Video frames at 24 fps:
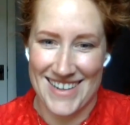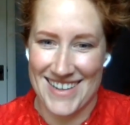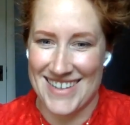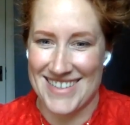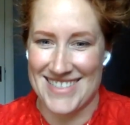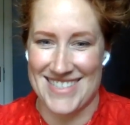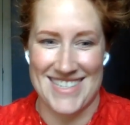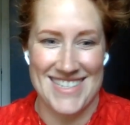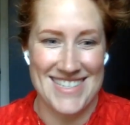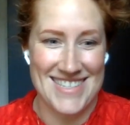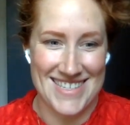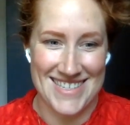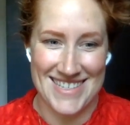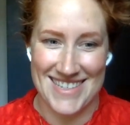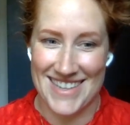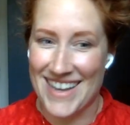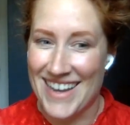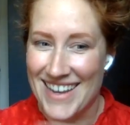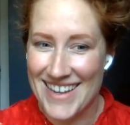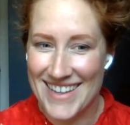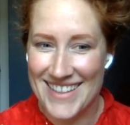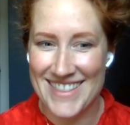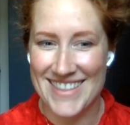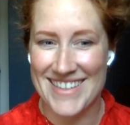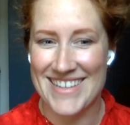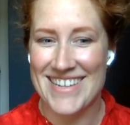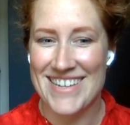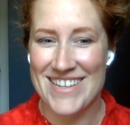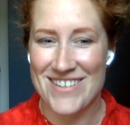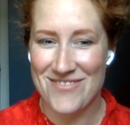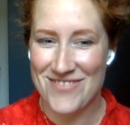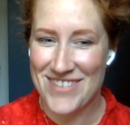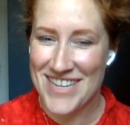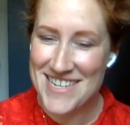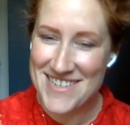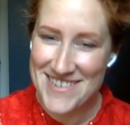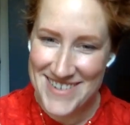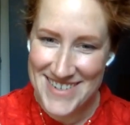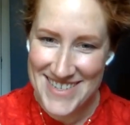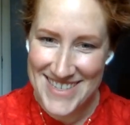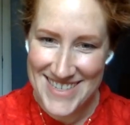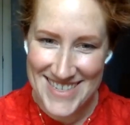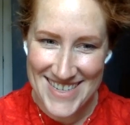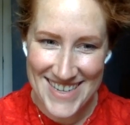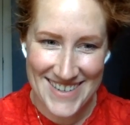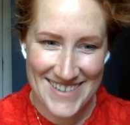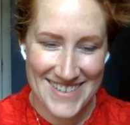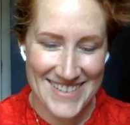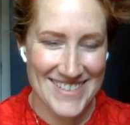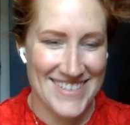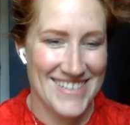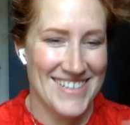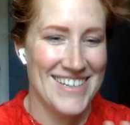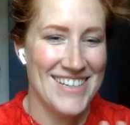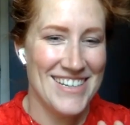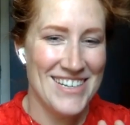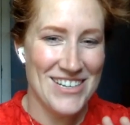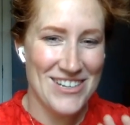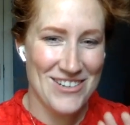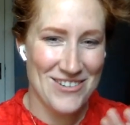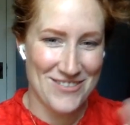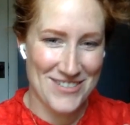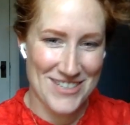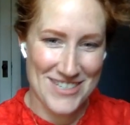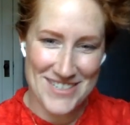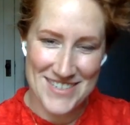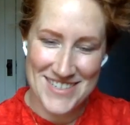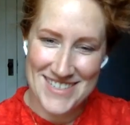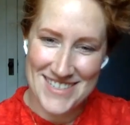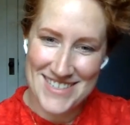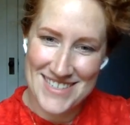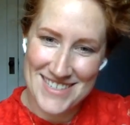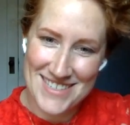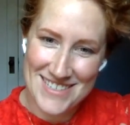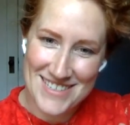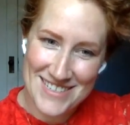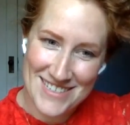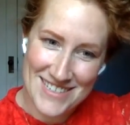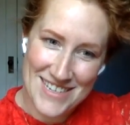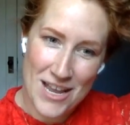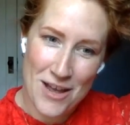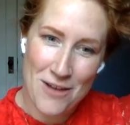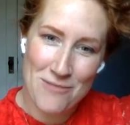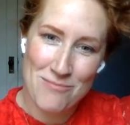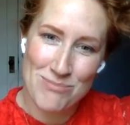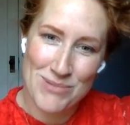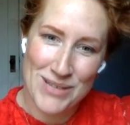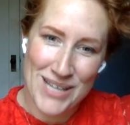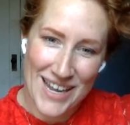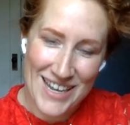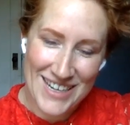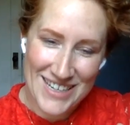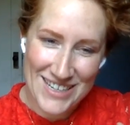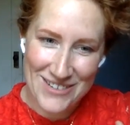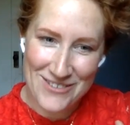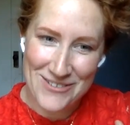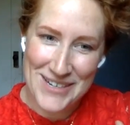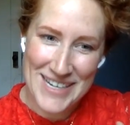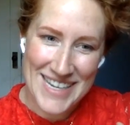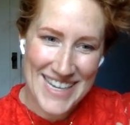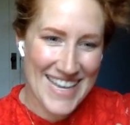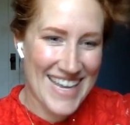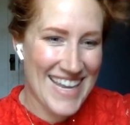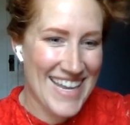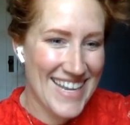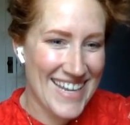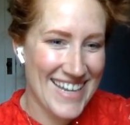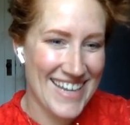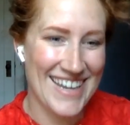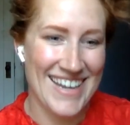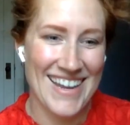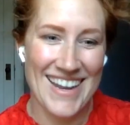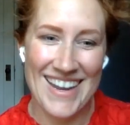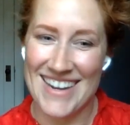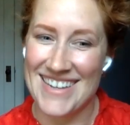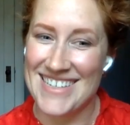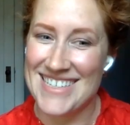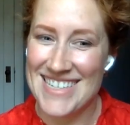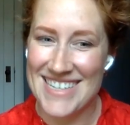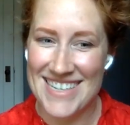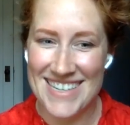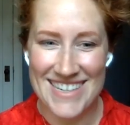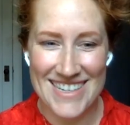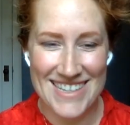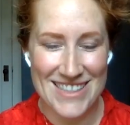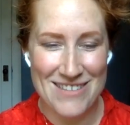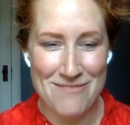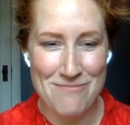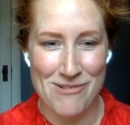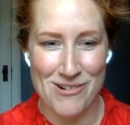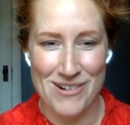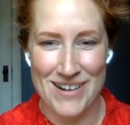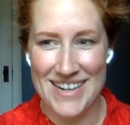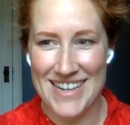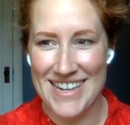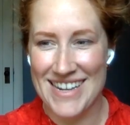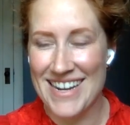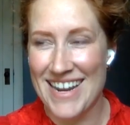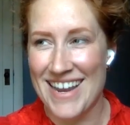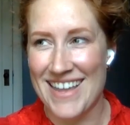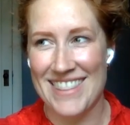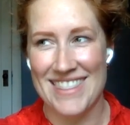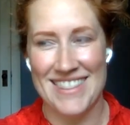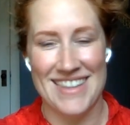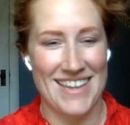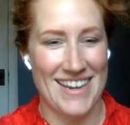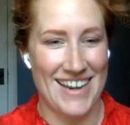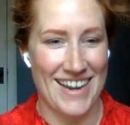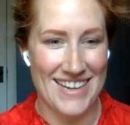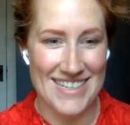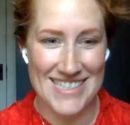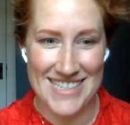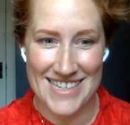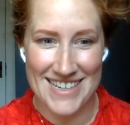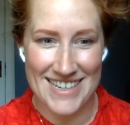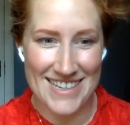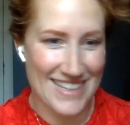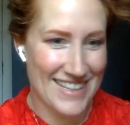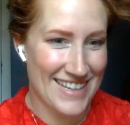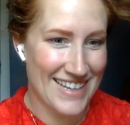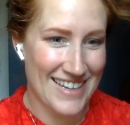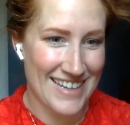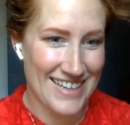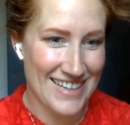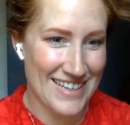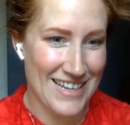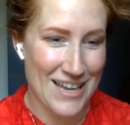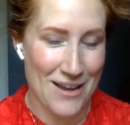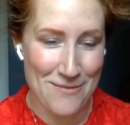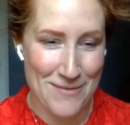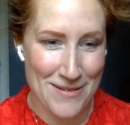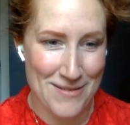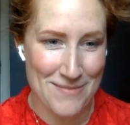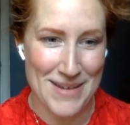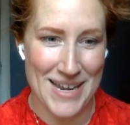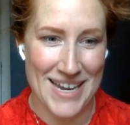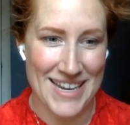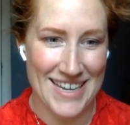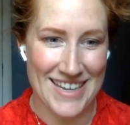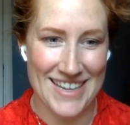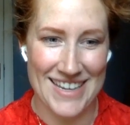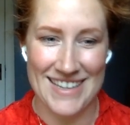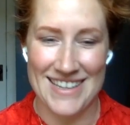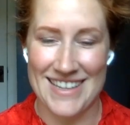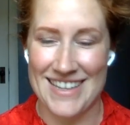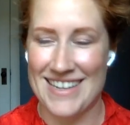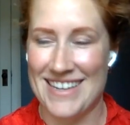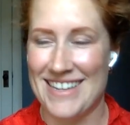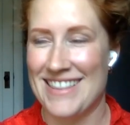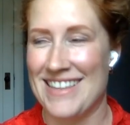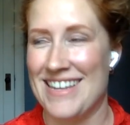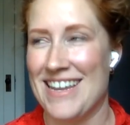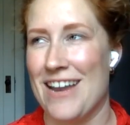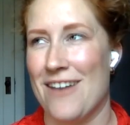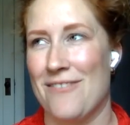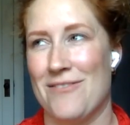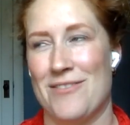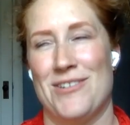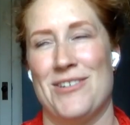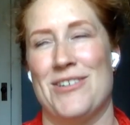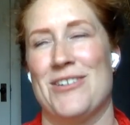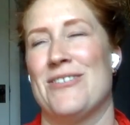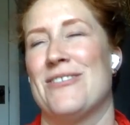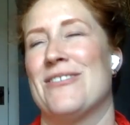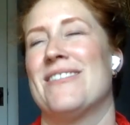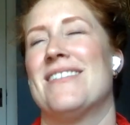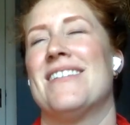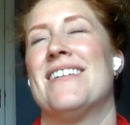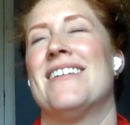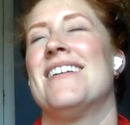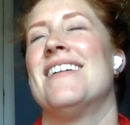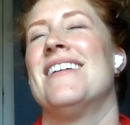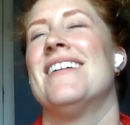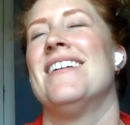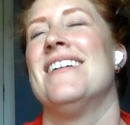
Because it's not the convention center, which is a block away. I did it in the morning and then I did it like coming back in like in the afternoon.